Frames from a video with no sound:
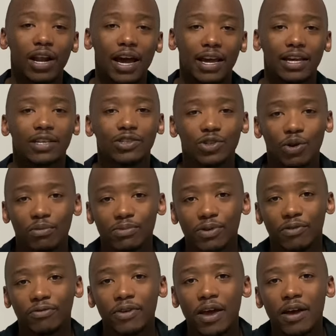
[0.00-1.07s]
like in terms
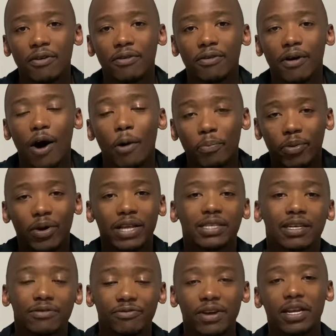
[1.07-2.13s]
of
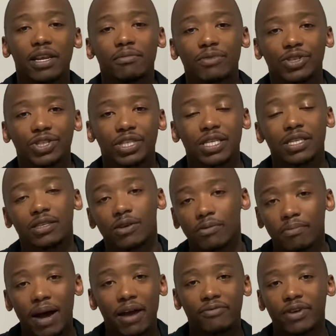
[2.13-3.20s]
operating vending machines,
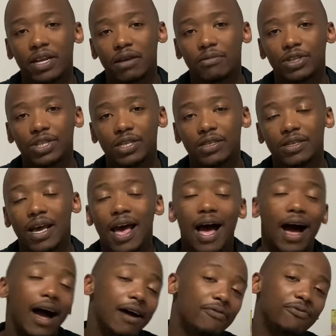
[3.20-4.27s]
my vending machines.
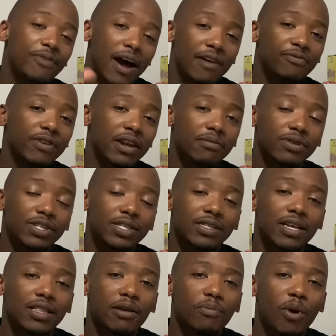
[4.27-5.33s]
I have 5 vending machines
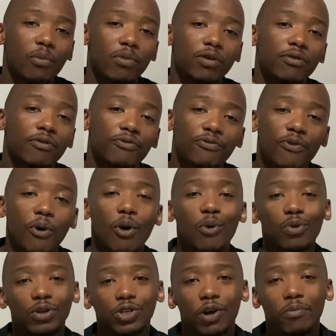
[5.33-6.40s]
at the moment, 4
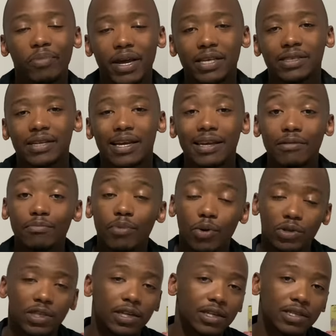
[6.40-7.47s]
which are based in
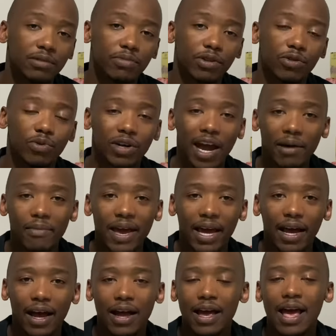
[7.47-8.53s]
Port Elizabeth or
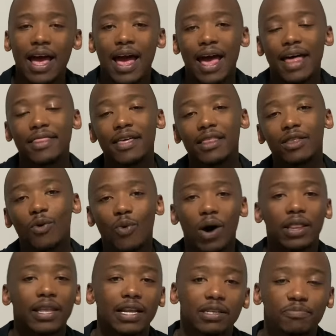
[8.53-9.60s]
Qabega, and then the
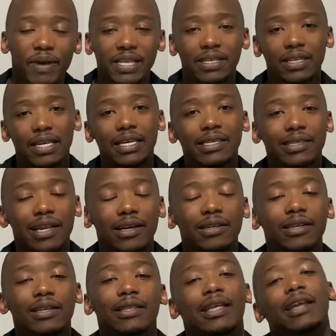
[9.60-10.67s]
one that is based in East
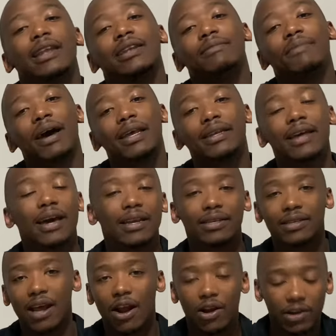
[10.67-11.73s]
London that my dad is
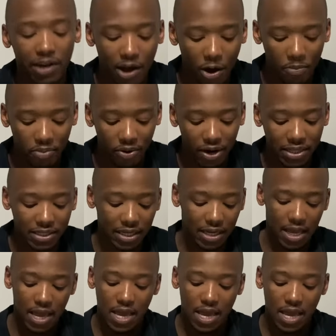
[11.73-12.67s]
currently operating.